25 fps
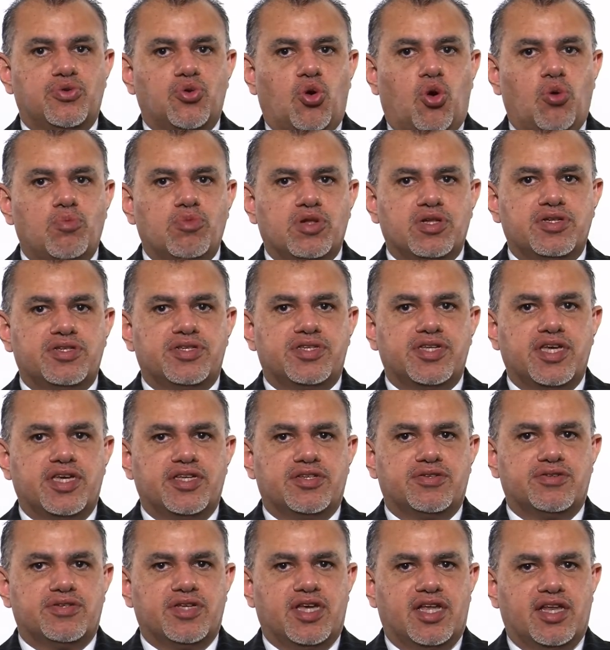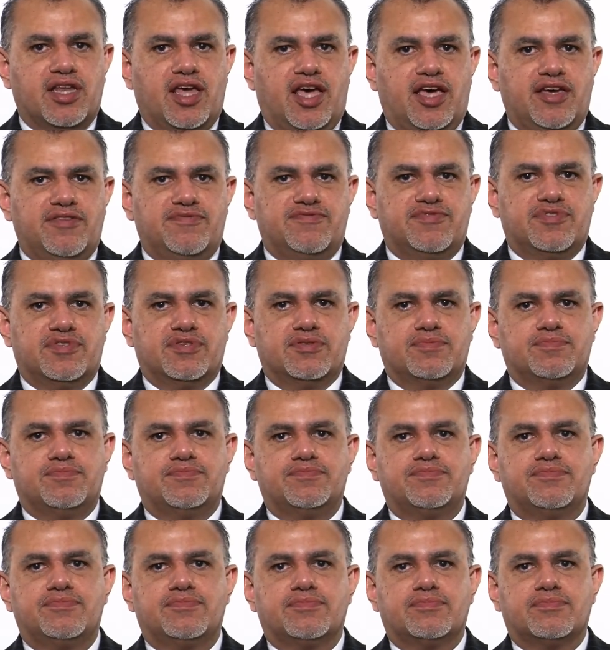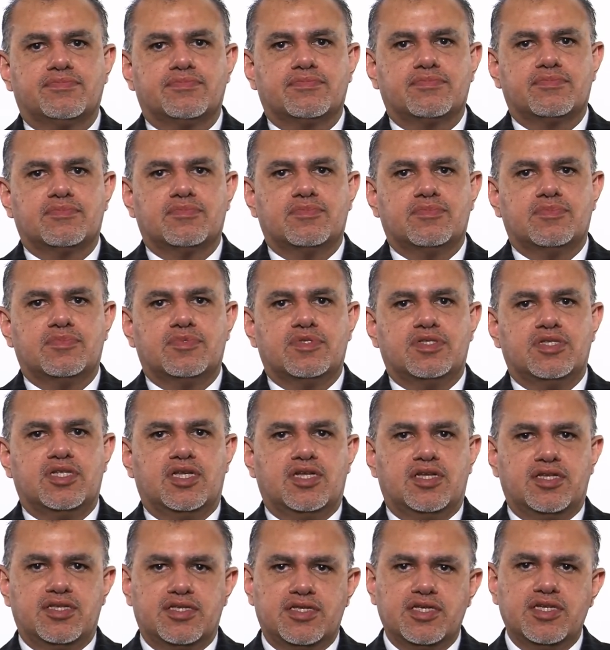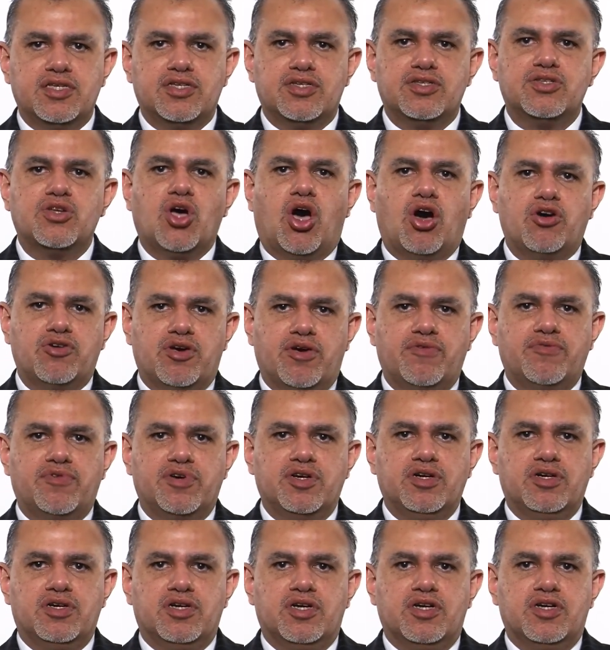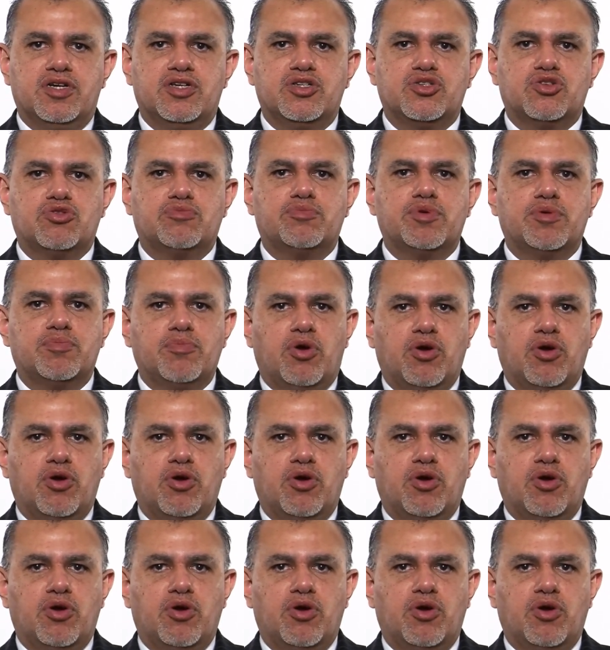normal day-to-day lives. The disease, however, should be